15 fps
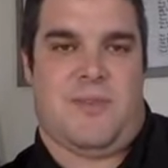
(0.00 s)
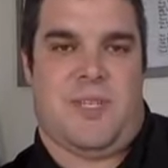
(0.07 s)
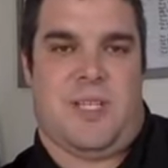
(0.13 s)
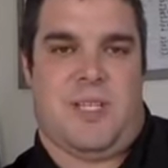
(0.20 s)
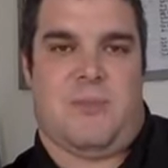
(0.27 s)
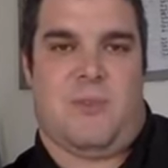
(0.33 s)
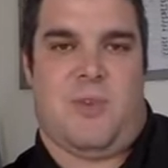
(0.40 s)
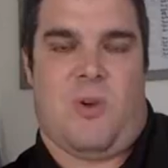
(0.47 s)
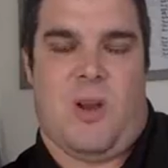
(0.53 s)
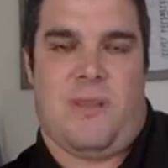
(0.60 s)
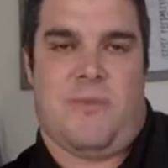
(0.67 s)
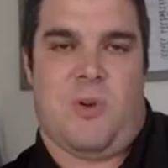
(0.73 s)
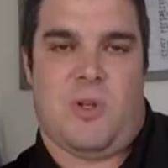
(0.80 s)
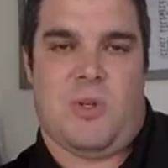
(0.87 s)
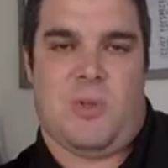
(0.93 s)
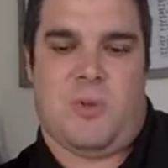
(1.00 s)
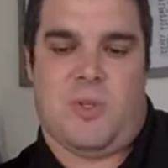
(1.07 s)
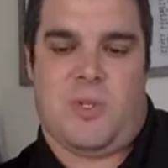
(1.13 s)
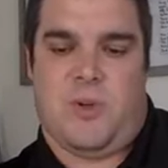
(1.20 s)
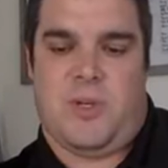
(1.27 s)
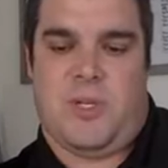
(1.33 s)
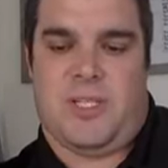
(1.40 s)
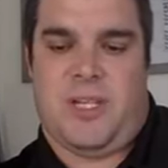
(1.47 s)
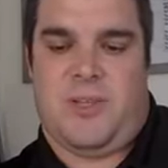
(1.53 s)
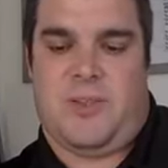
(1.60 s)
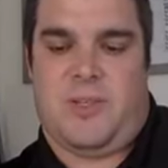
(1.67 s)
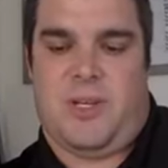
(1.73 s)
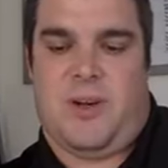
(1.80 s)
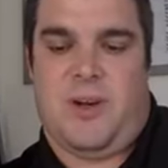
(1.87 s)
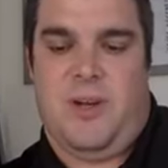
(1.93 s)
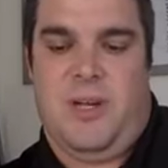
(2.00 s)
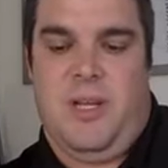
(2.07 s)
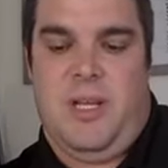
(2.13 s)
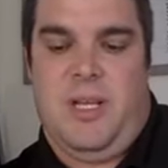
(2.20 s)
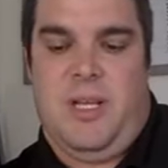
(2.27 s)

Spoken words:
I've seen some great virtual showings out there.